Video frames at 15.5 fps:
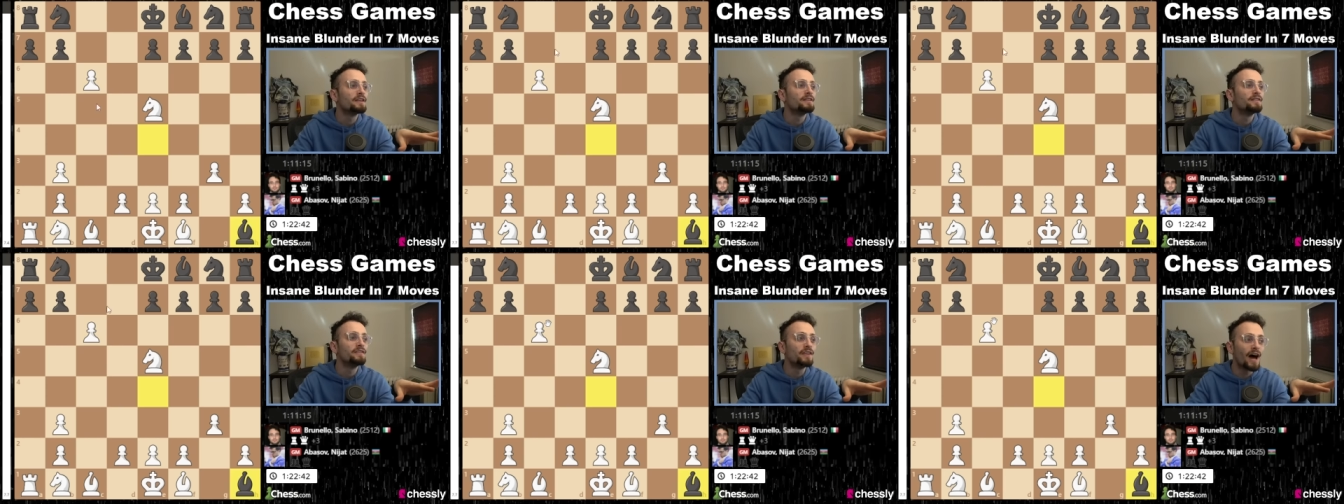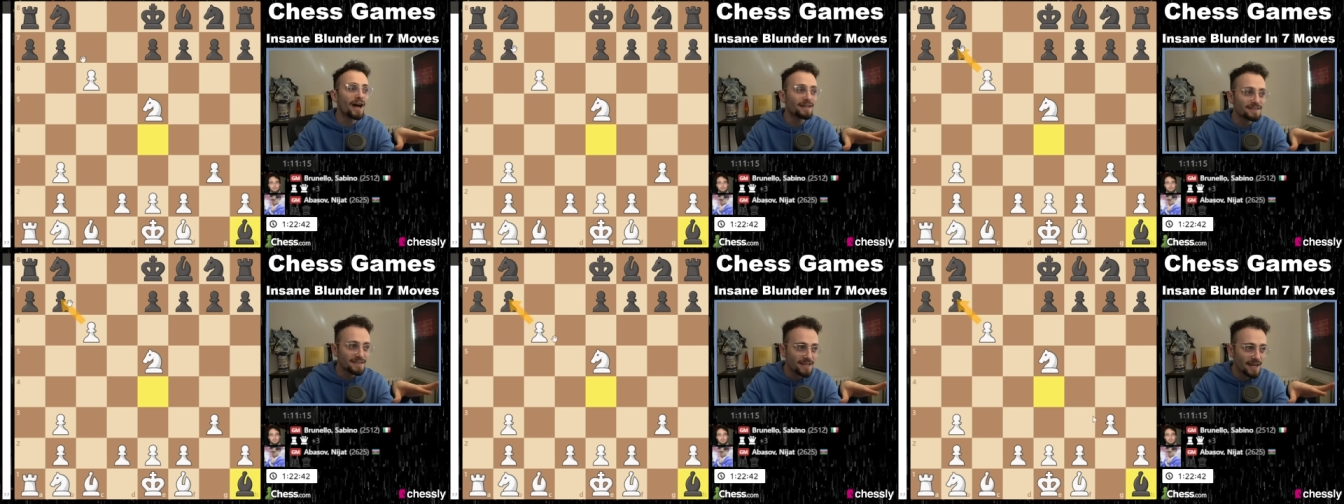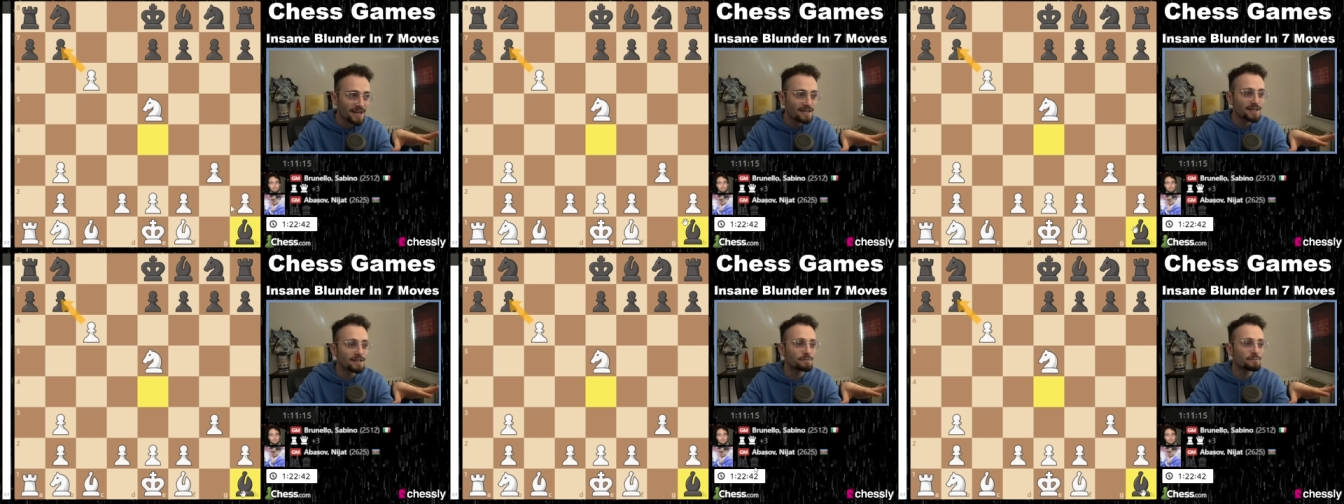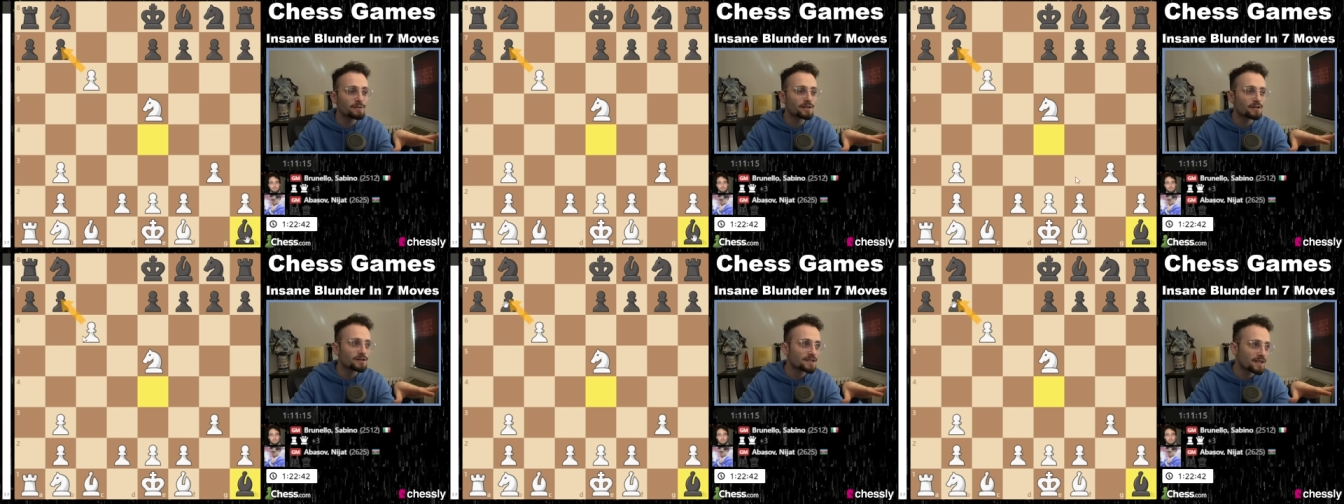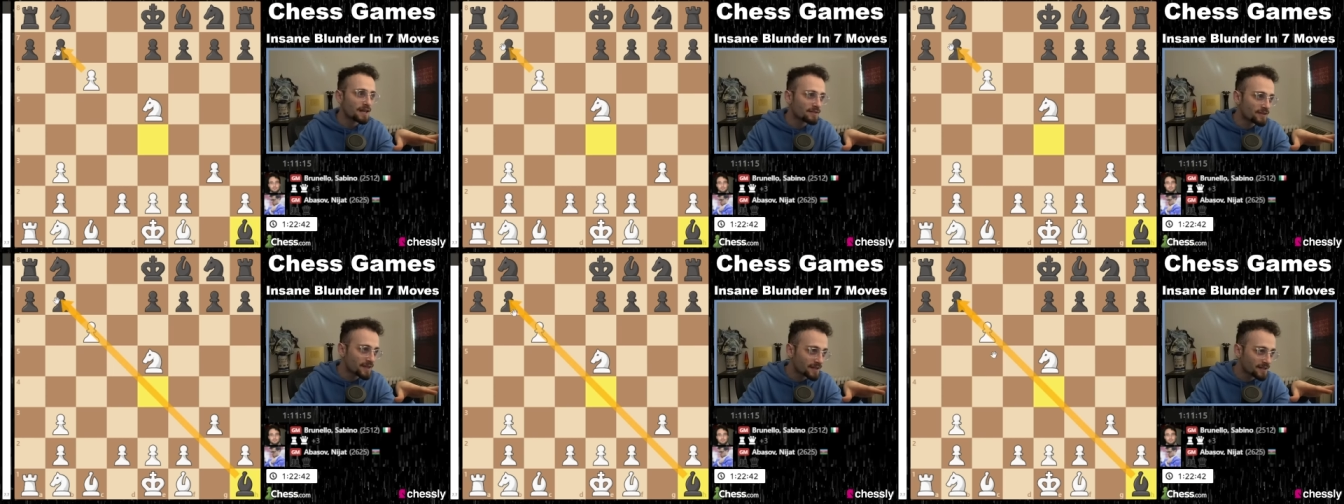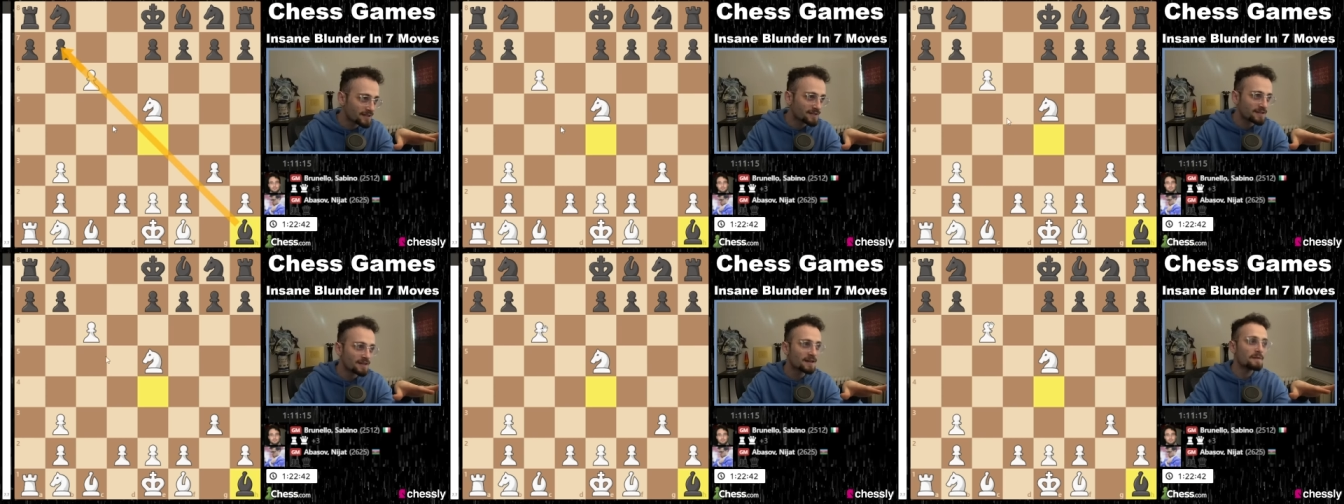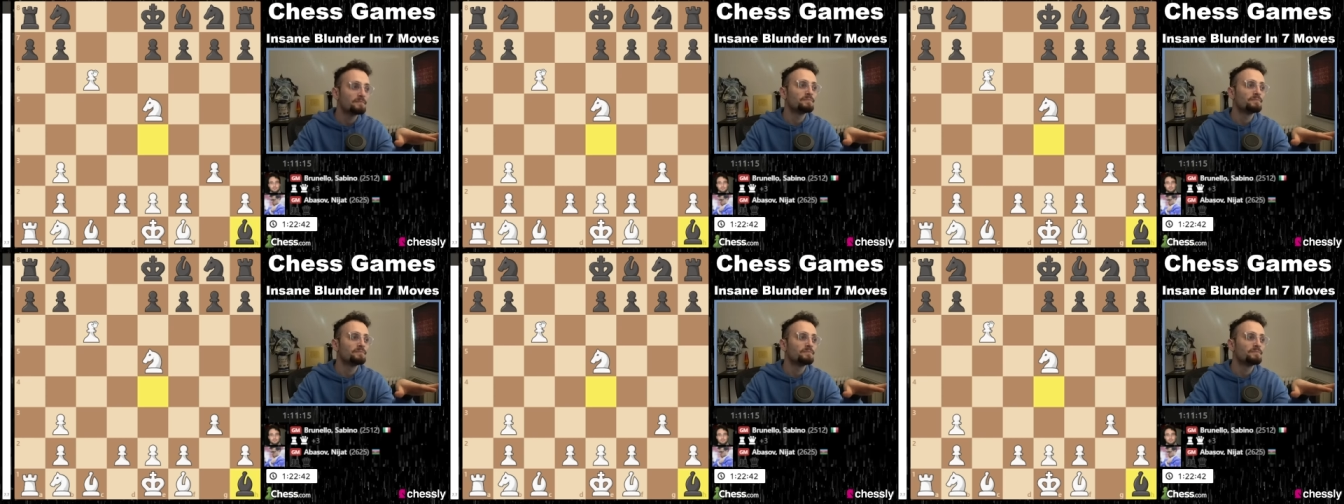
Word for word: not taking because then this.